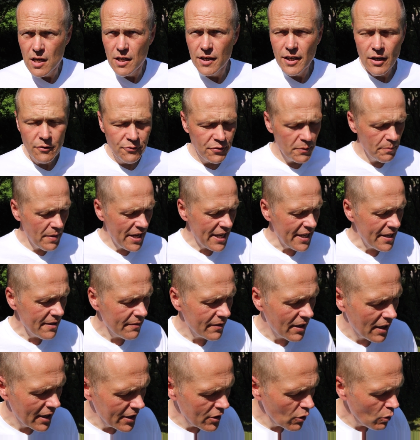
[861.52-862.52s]
Now, for me,
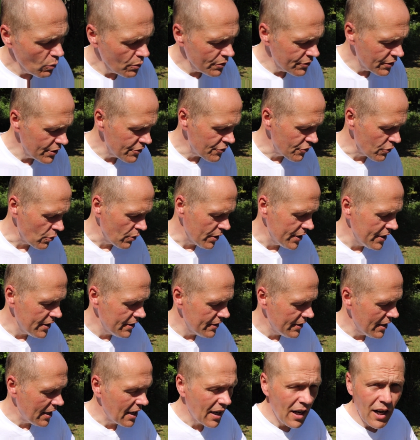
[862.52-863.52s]
I always enjoy
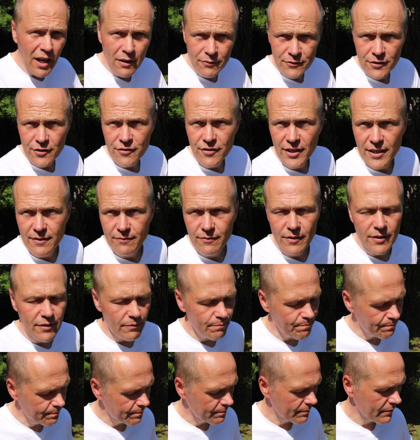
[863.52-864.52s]
aftershave.
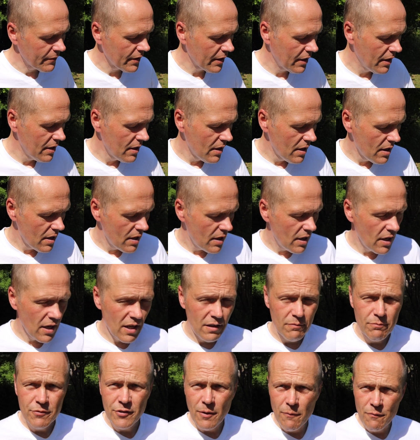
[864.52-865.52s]

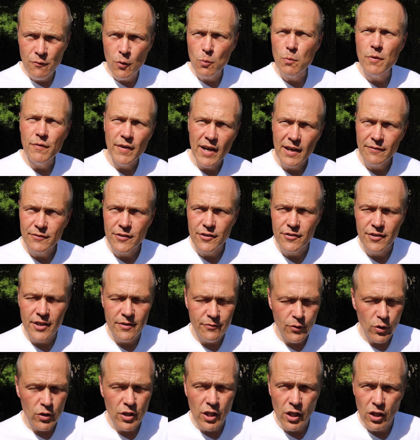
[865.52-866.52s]
Uh, some form of
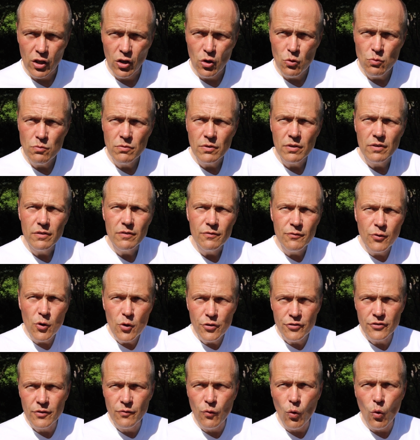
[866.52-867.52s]
aftershave or cologne.
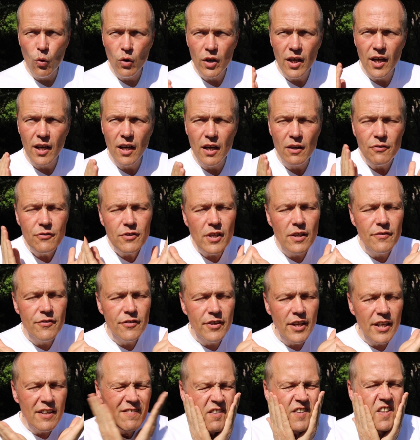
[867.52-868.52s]
First of all, after I've
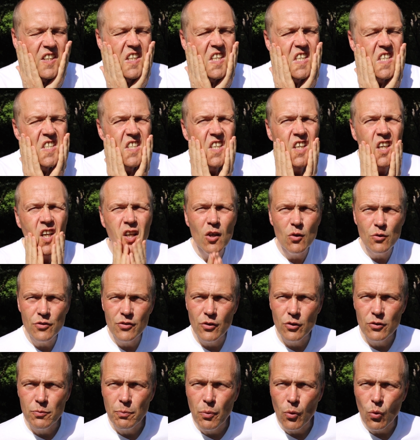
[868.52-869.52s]
shaved, to close
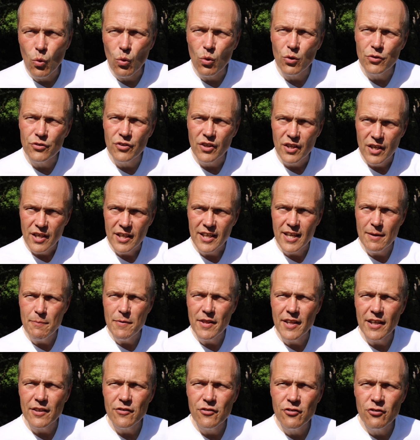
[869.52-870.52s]
those pores, give
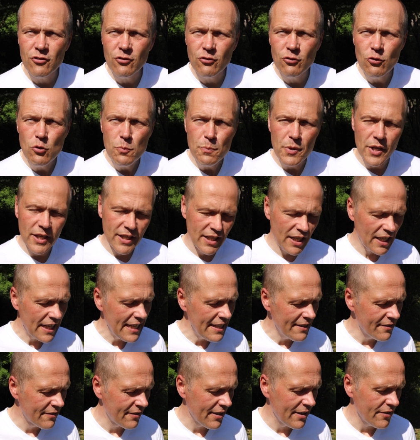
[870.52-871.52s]
me that super
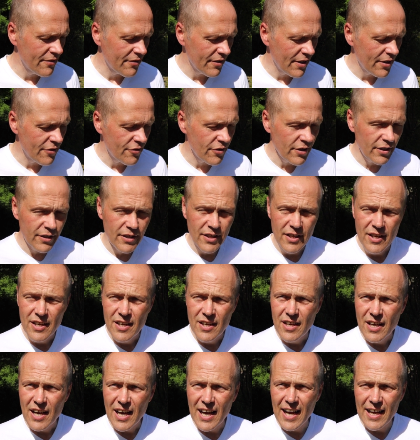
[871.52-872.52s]
clean sensation.
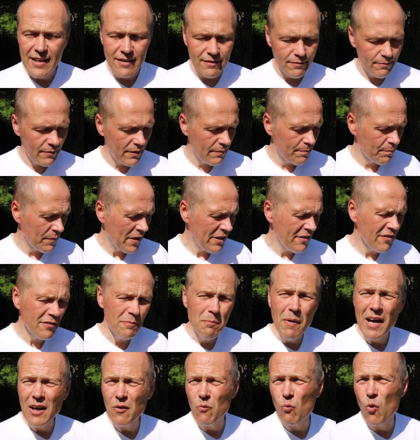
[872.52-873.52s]
And it
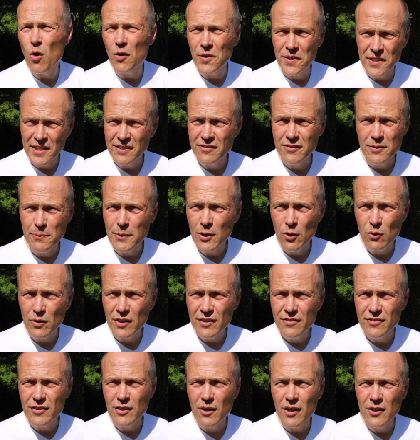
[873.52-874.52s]
doesn't matter what it is, to be
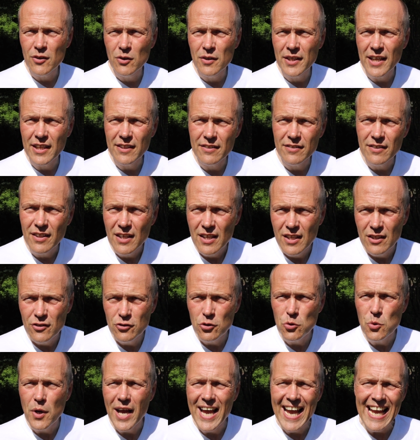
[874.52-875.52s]
honest. You know, I don't get
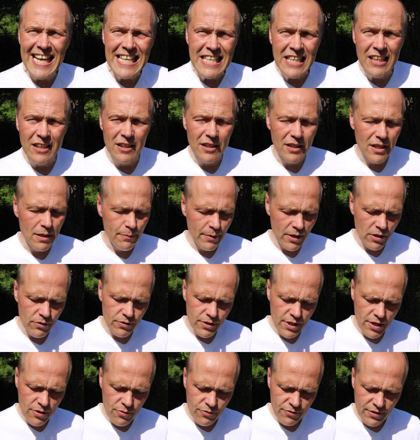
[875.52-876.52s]
too anal
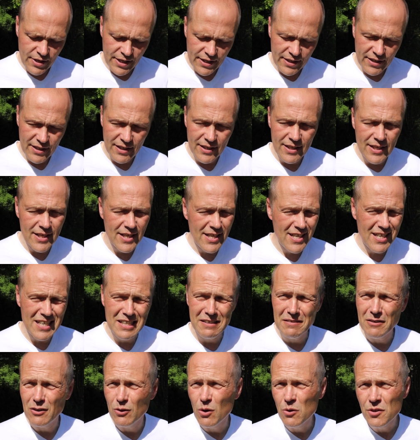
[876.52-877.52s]
about using
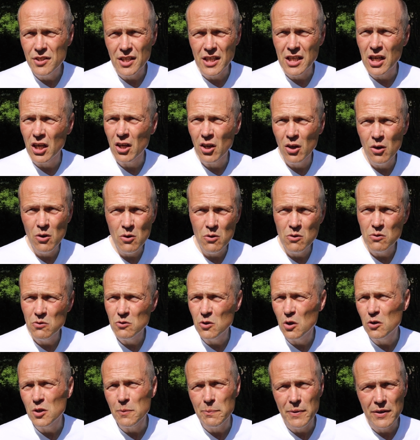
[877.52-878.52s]
uh, eau de
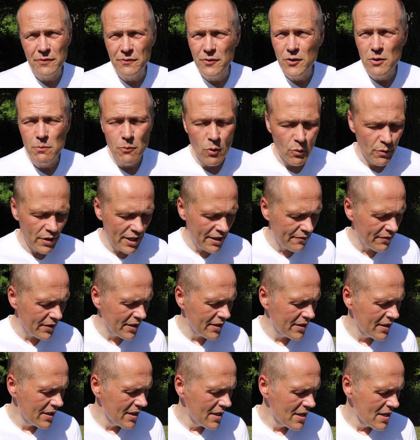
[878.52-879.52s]
cologne, eau de parfum, or
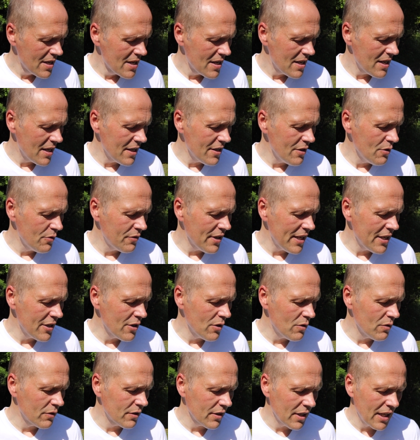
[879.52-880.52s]
whatever. I use any
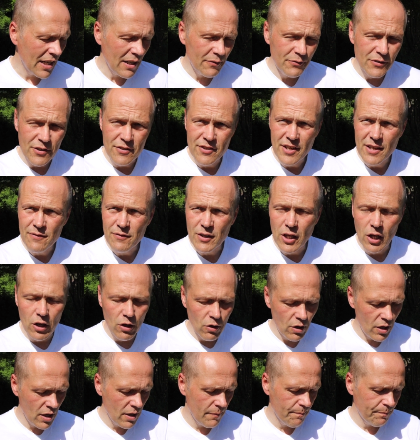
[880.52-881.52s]
old aftershave
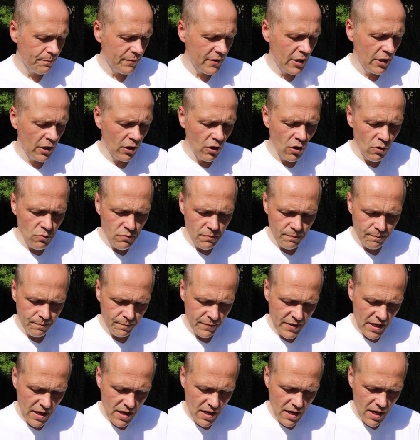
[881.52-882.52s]
uh, cologne.
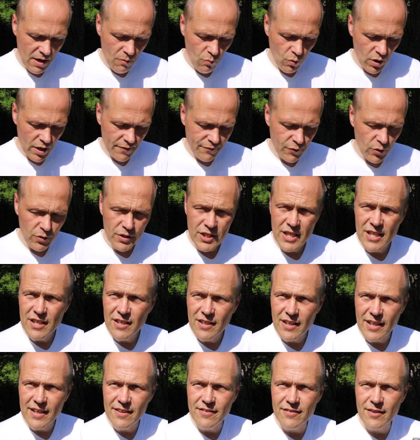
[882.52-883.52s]
And what I've got
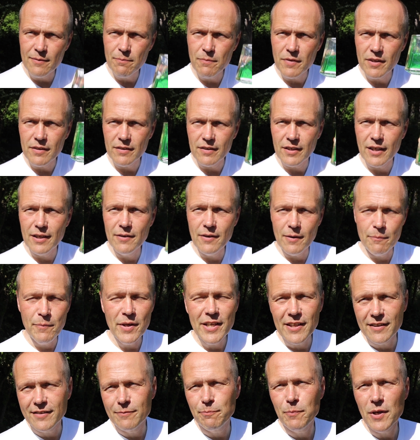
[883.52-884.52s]
here is some I'm
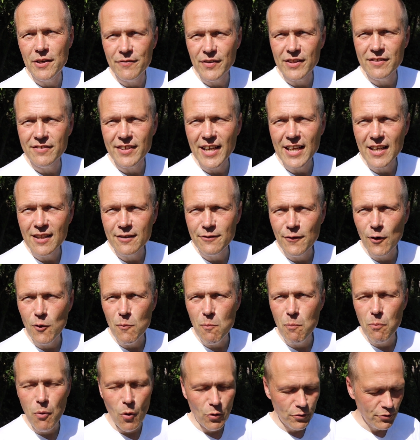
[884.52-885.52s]
in a bit of a Taylor's
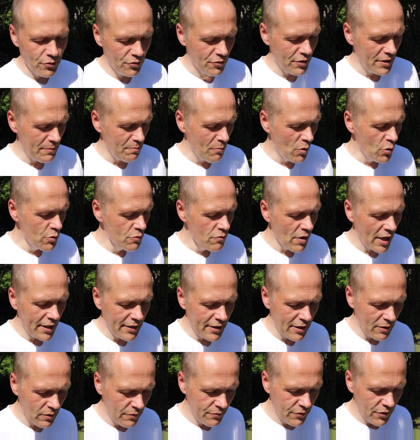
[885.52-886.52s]
Bond Street mood right
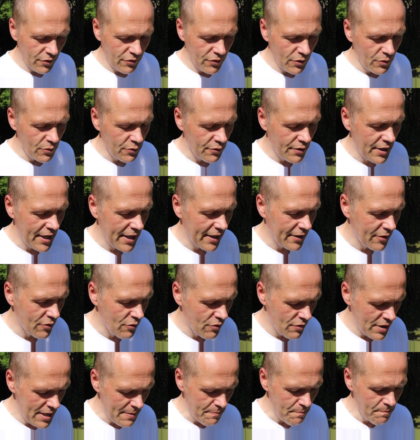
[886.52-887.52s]
now. I've just used their
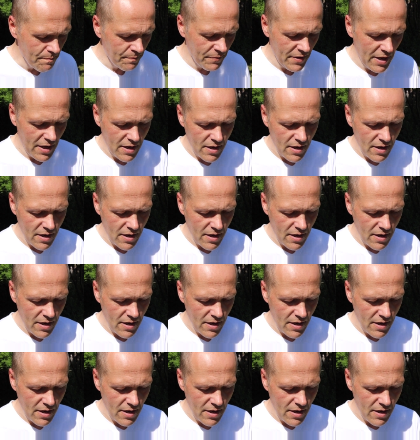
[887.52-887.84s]
cream.